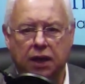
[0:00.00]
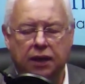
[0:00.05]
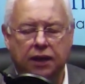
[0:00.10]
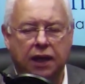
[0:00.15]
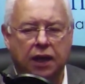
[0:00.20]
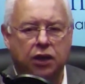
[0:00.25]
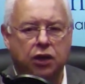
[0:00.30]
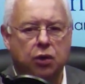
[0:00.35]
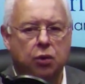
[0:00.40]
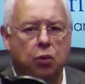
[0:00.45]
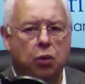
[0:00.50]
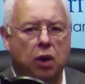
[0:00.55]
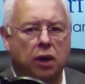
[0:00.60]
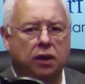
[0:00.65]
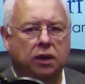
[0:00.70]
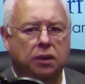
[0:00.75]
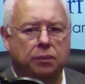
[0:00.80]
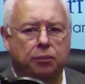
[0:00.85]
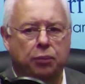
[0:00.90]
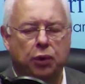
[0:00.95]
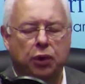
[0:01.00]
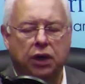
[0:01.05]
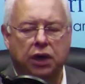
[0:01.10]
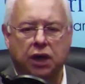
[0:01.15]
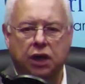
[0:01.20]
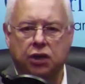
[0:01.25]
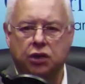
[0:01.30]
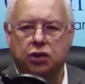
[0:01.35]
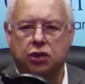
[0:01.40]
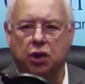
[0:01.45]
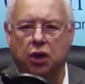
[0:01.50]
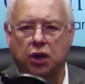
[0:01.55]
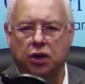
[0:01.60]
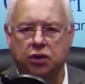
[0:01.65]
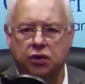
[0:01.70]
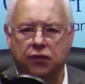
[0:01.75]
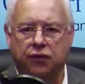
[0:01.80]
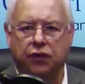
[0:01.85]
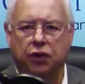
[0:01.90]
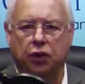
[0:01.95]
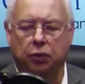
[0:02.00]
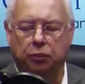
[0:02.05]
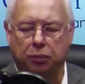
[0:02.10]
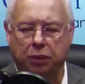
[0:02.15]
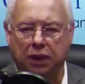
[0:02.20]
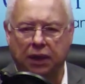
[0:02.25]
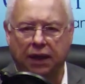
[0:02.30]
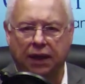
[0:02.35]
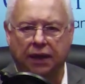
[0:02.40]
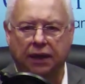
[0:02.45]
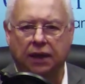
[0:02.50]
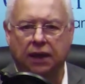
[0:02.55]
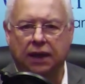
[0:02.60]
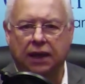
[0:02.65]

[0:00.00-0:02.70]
that you want to put in charge of your plan